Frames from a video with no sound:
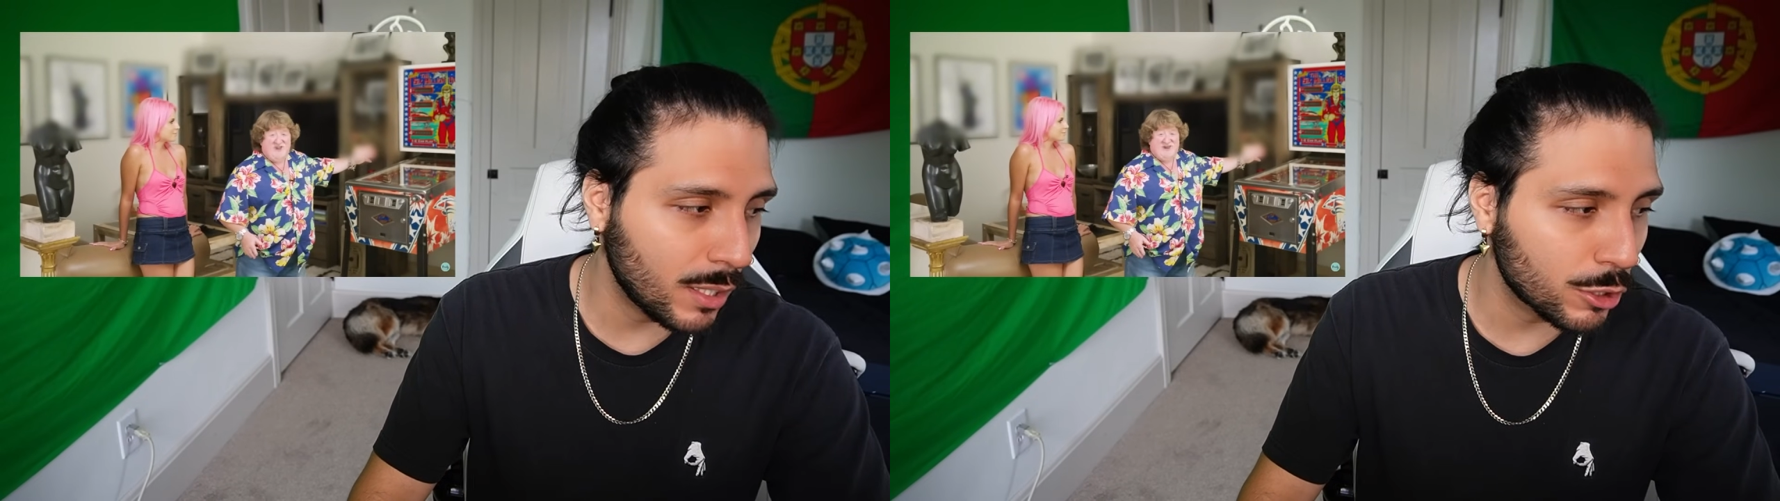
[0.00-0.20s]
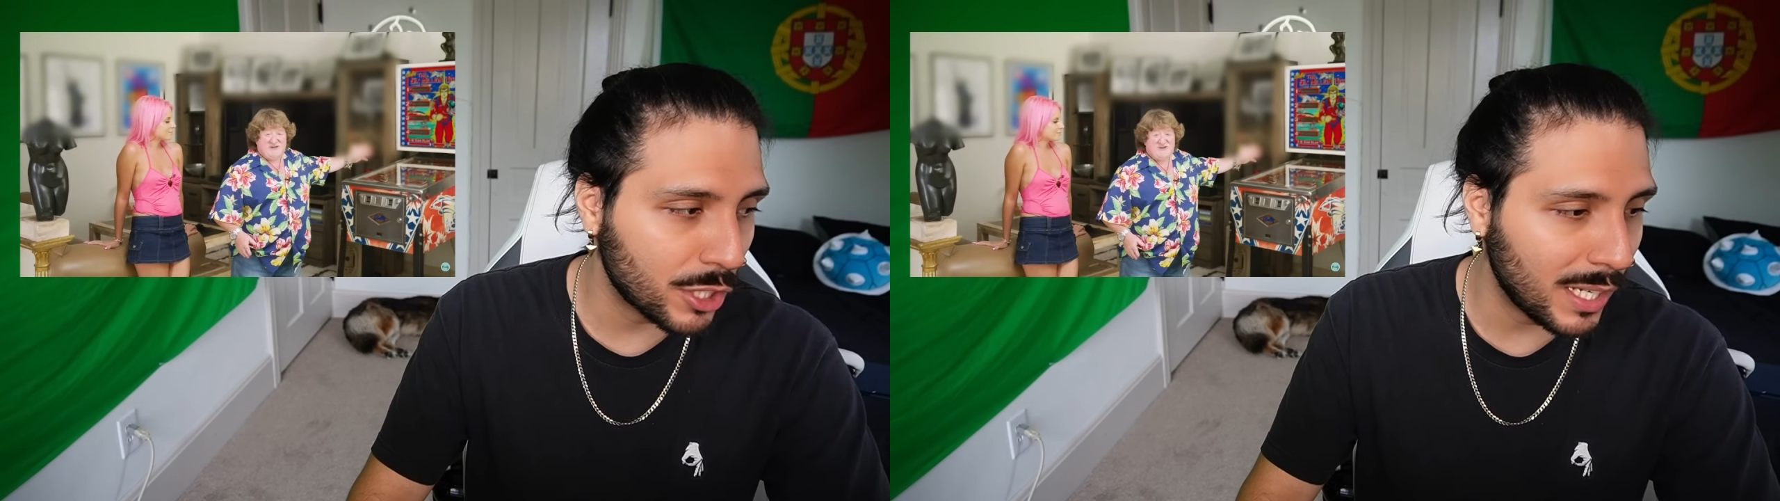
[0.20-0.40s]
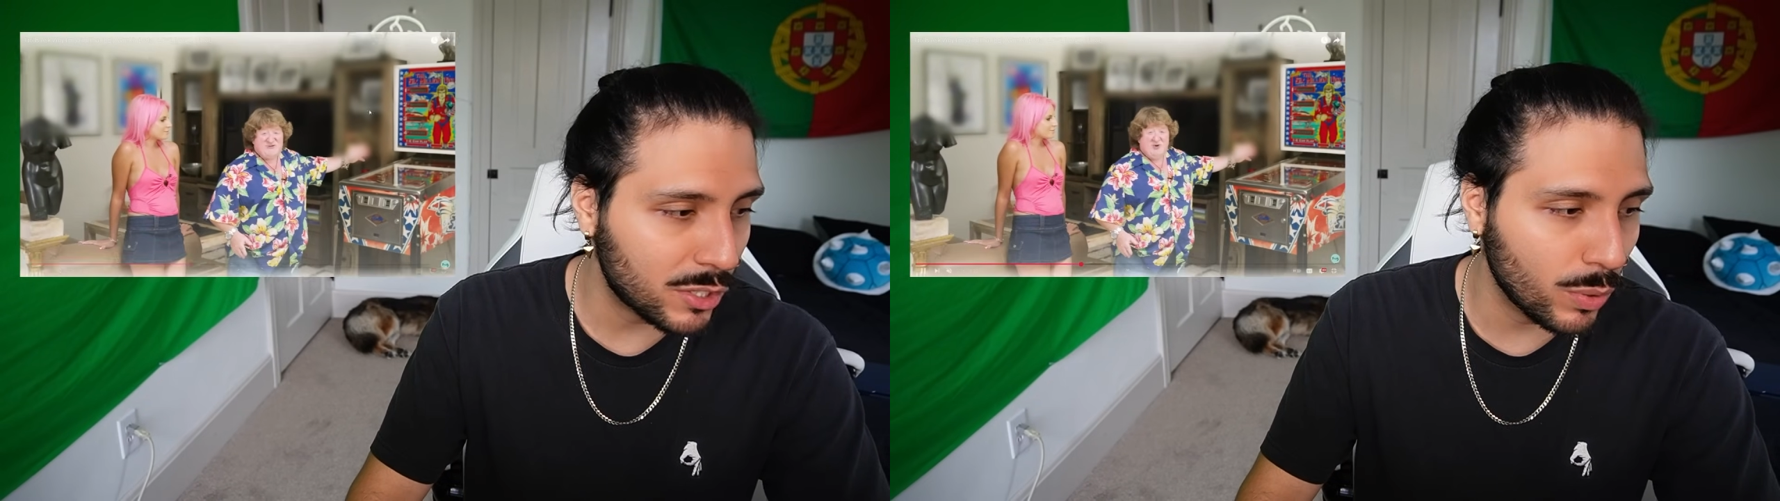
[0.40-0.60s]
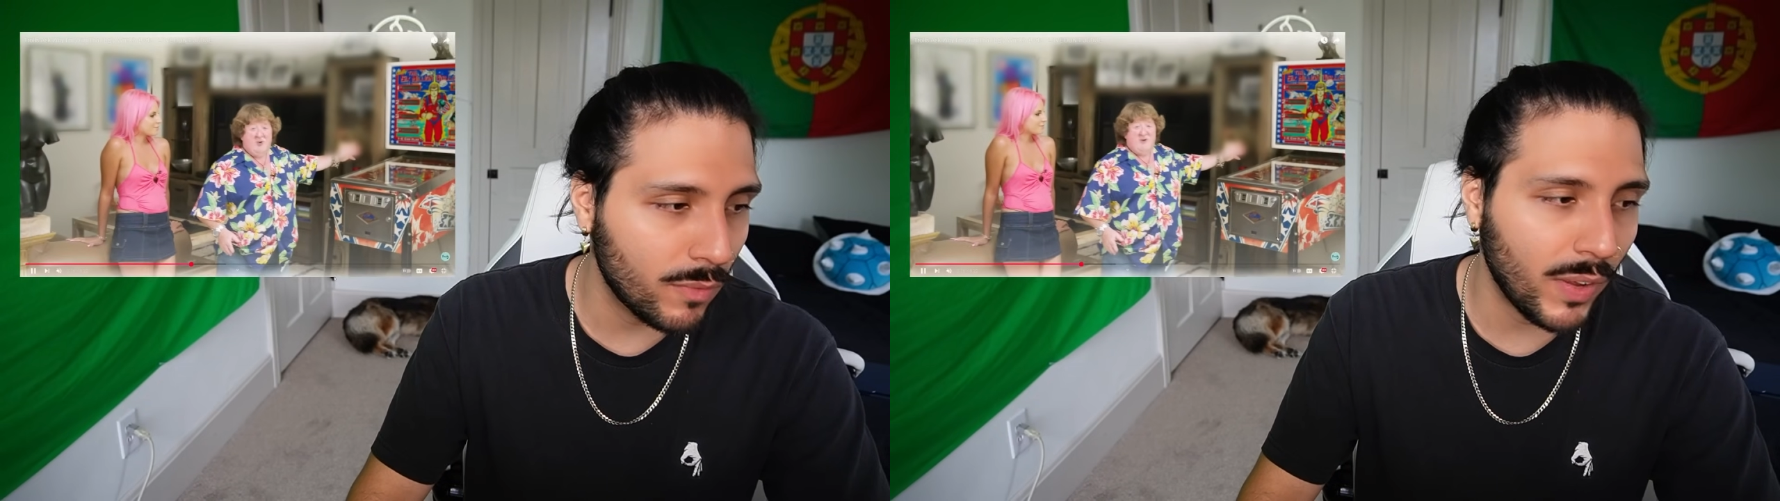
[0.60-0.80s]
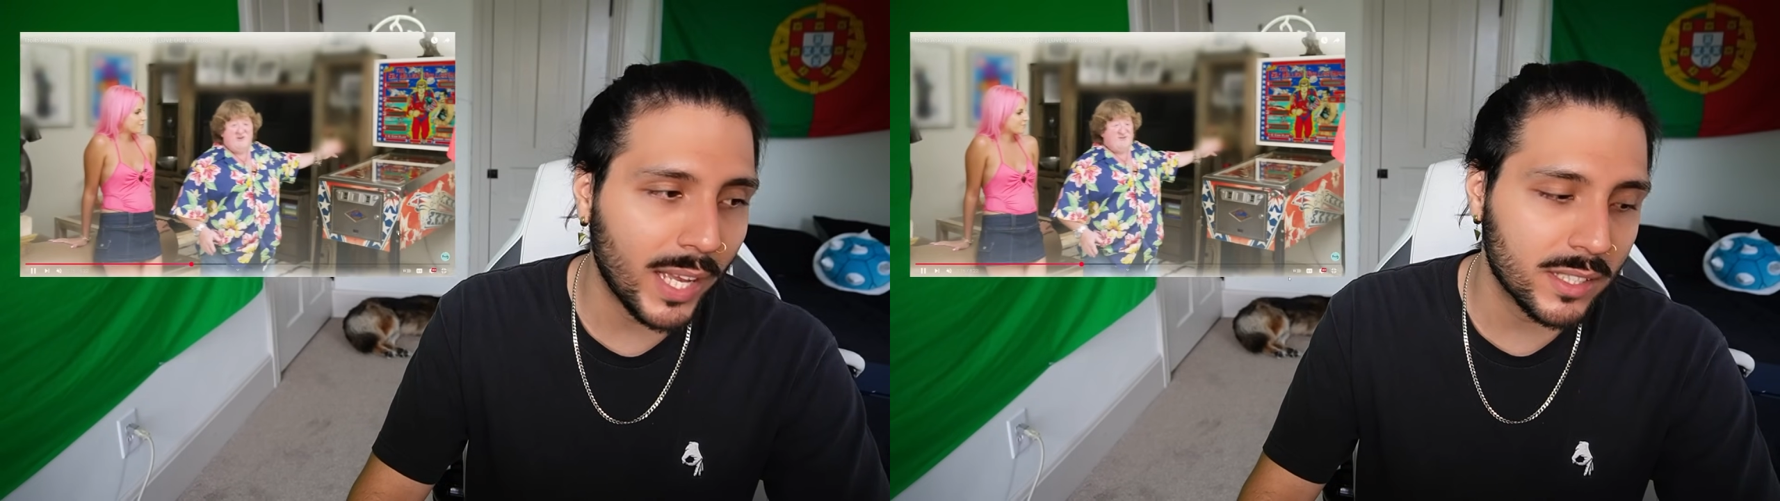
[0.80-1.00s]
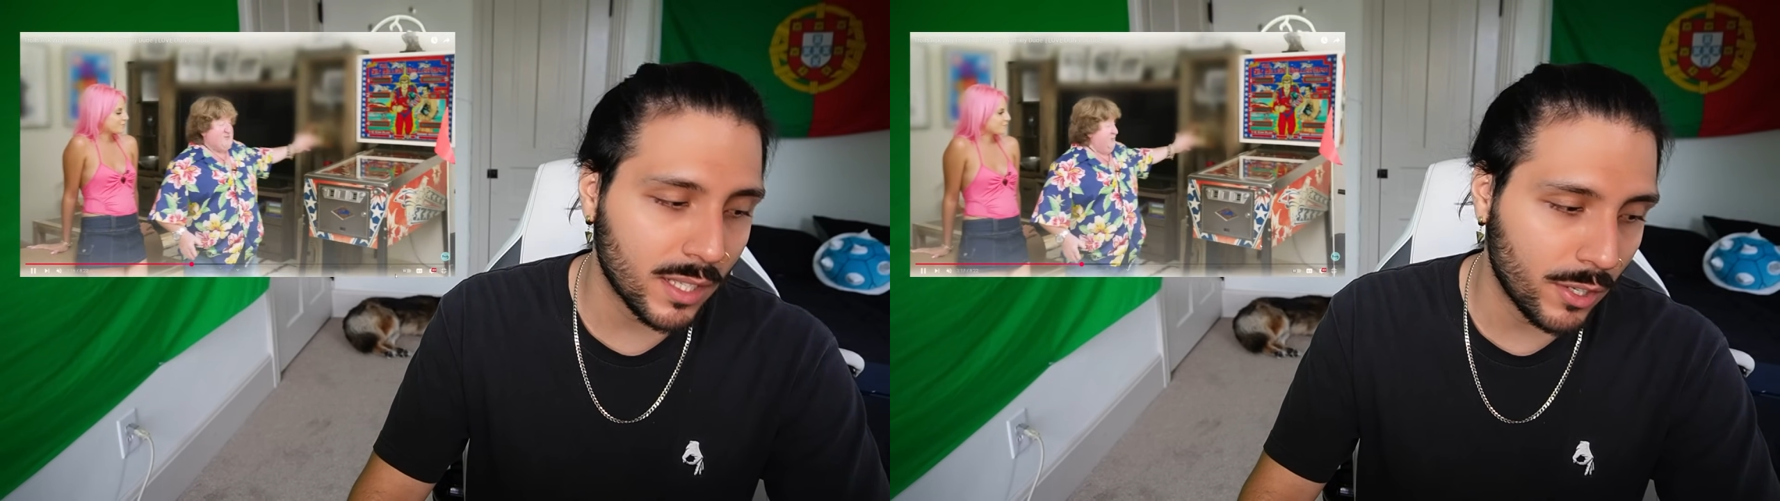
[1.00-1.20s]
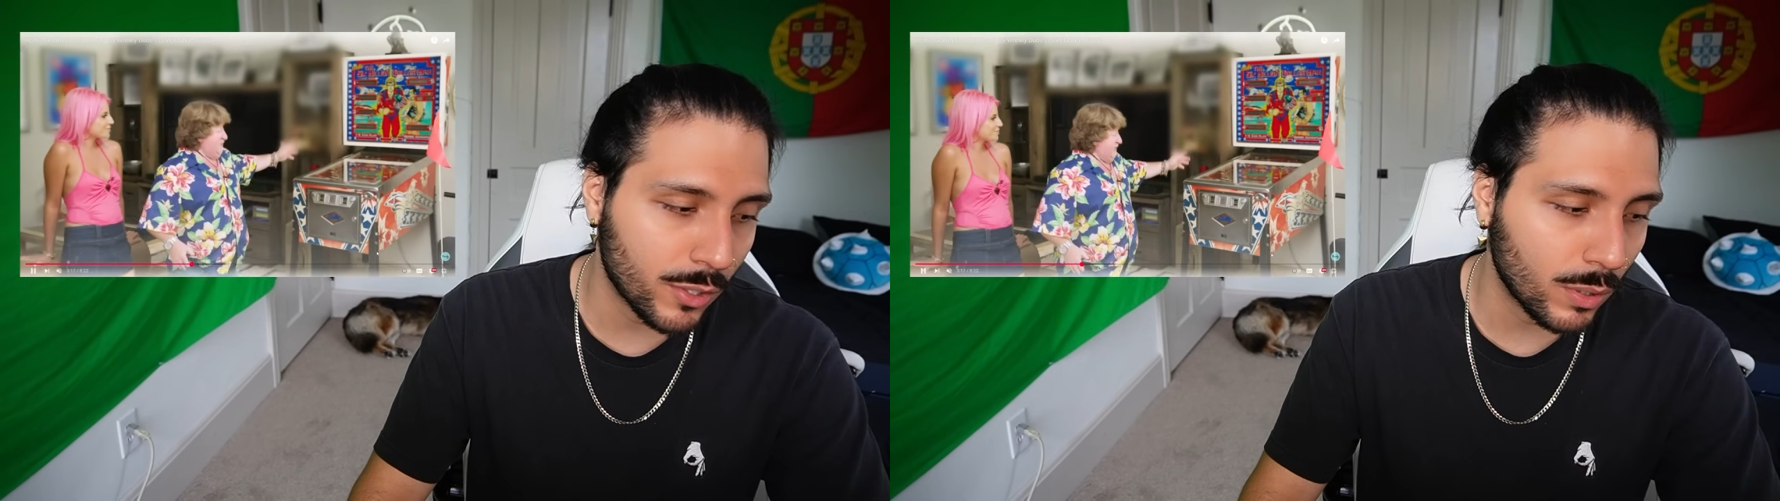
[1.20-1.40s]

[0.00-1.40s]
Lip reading: trying to advance in her